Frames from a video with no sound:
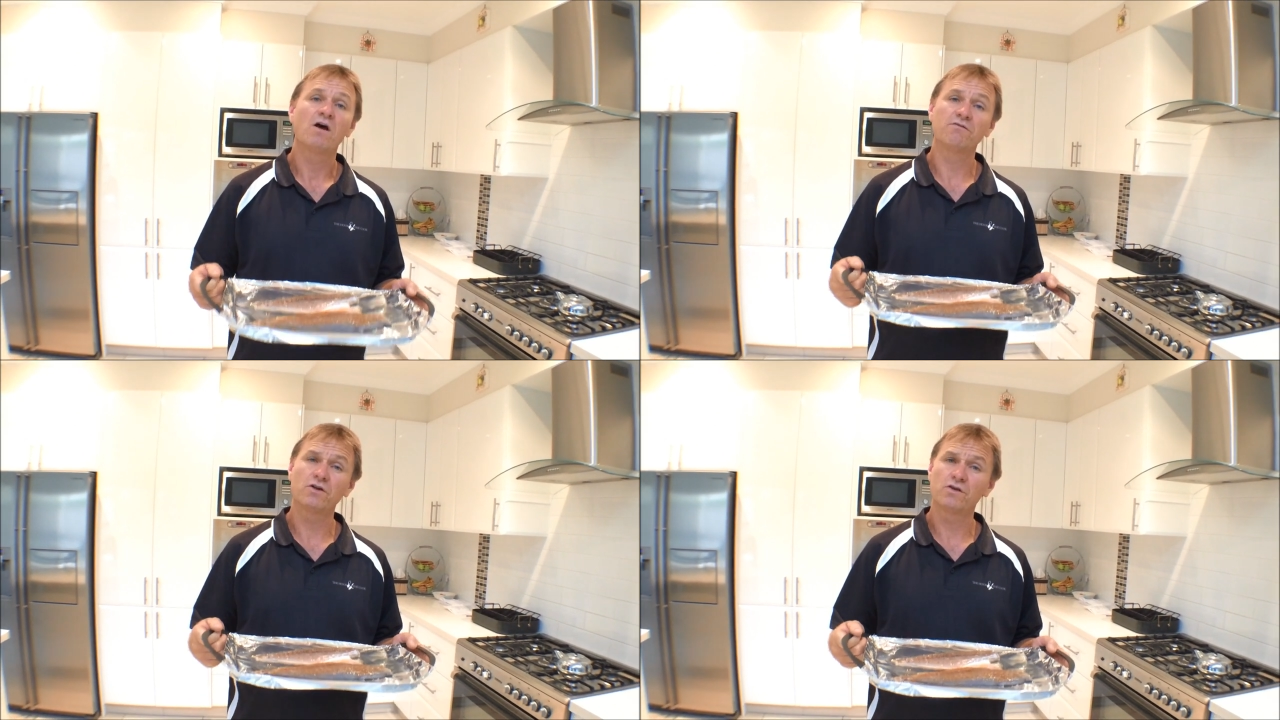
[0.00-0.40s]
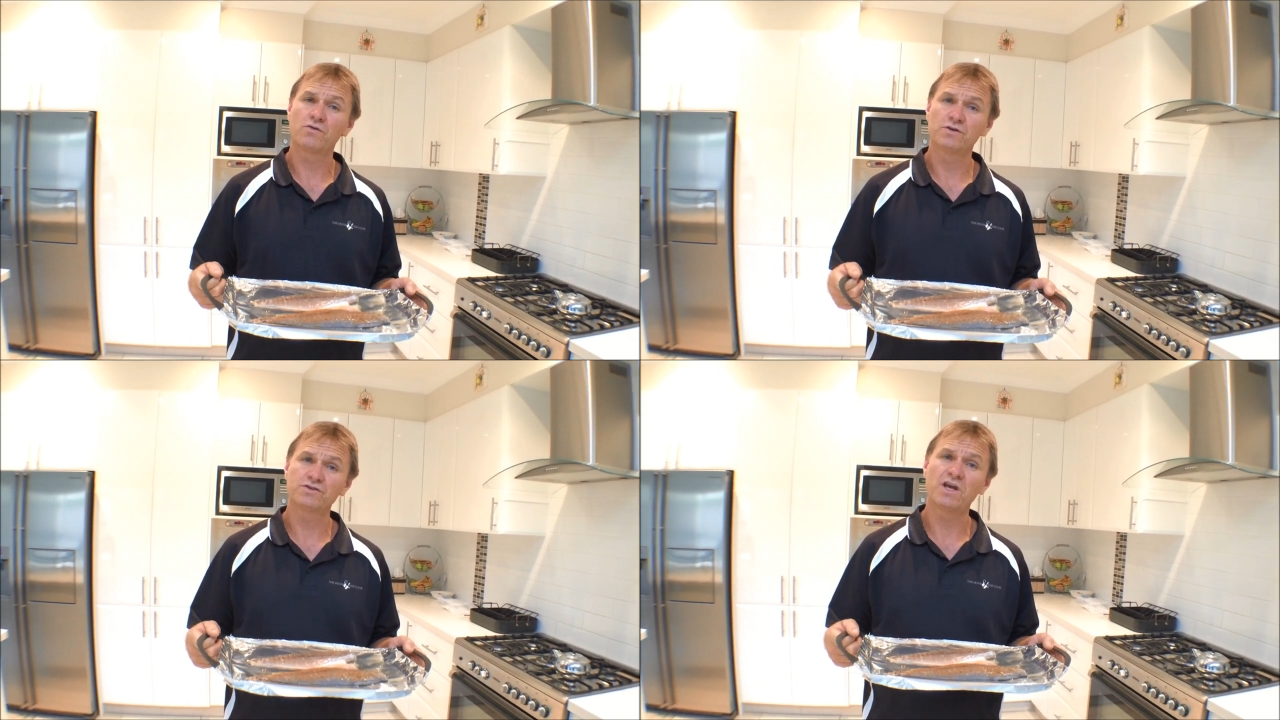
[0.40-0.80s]
I've got the
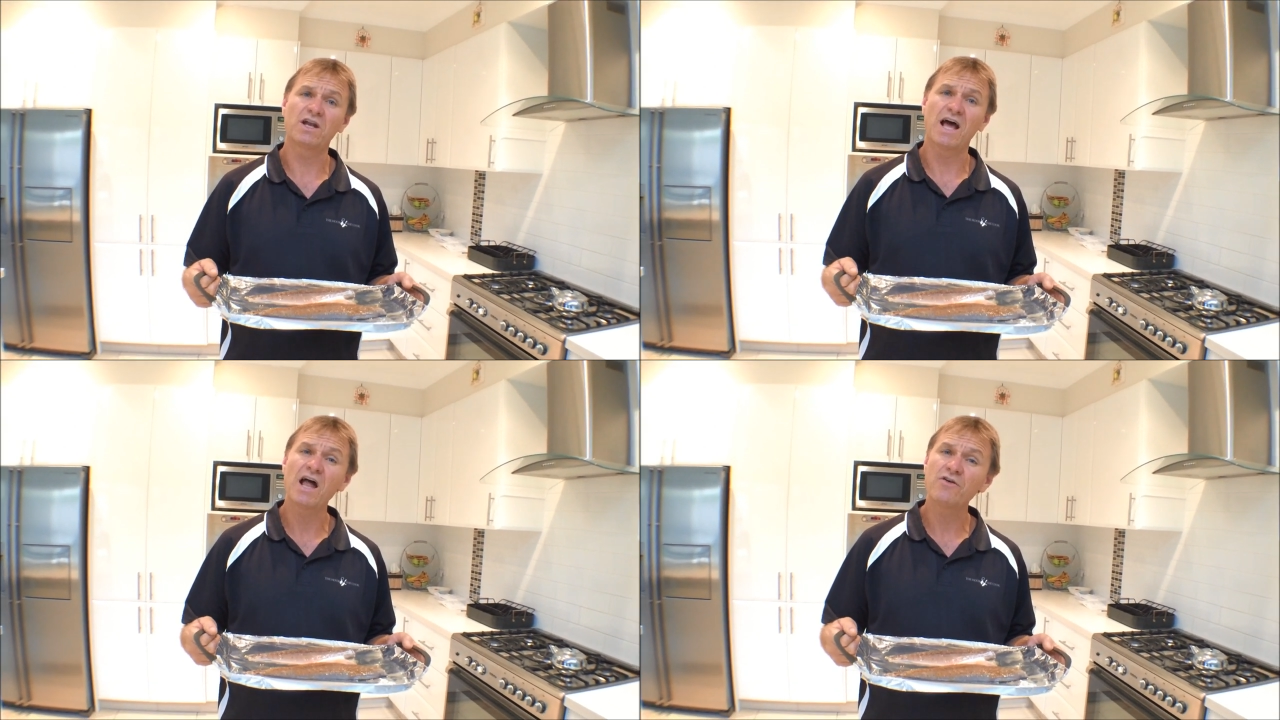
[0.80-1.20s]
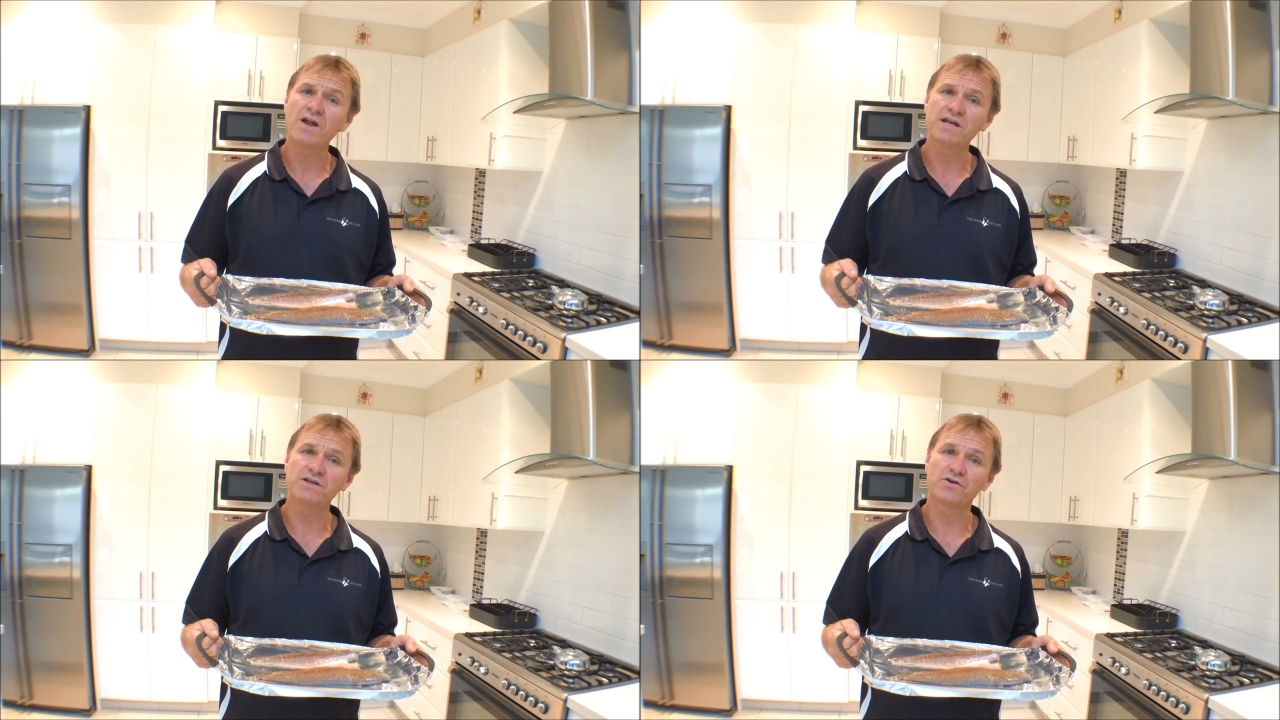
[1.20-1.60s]
grill set at
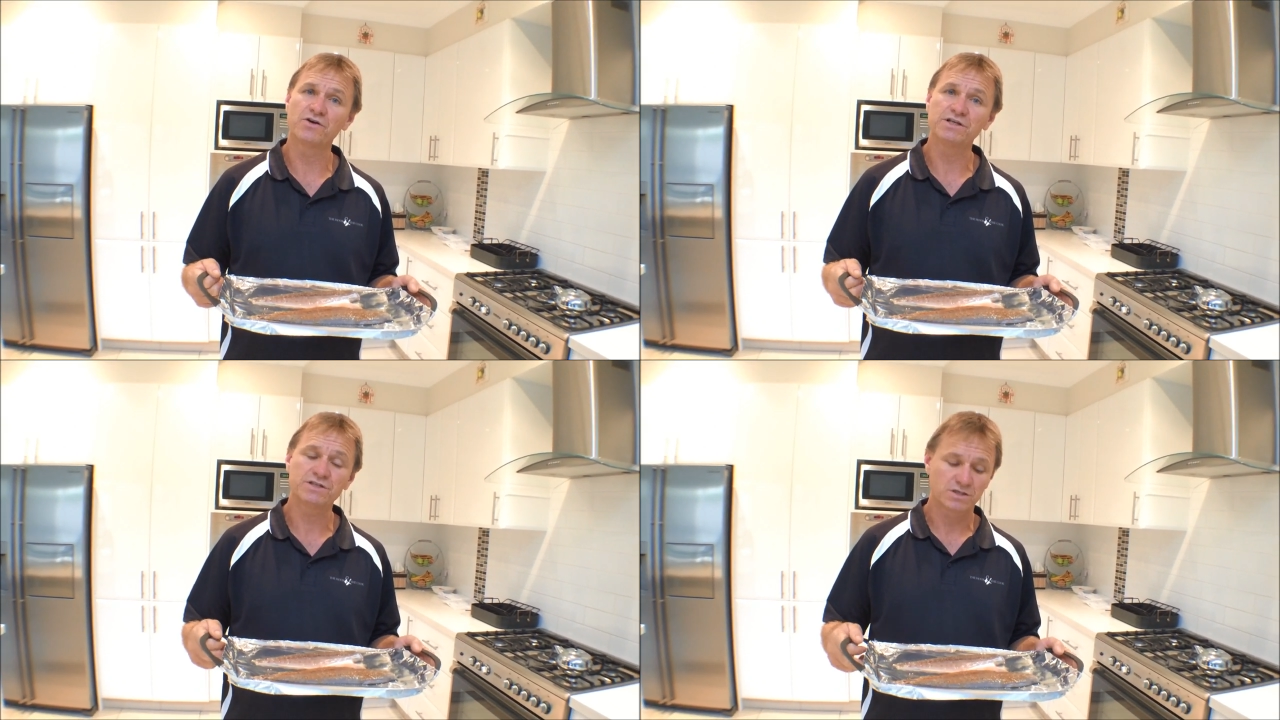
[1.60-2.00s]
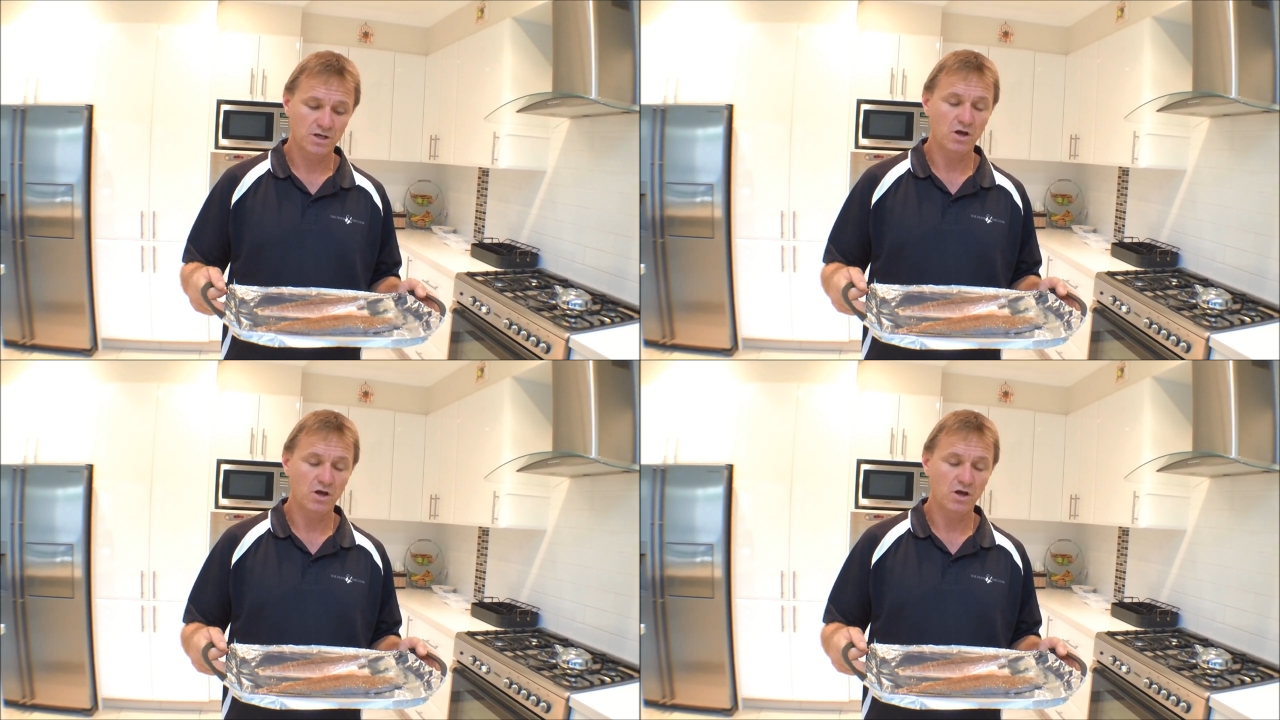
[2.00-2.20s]
180 degrees,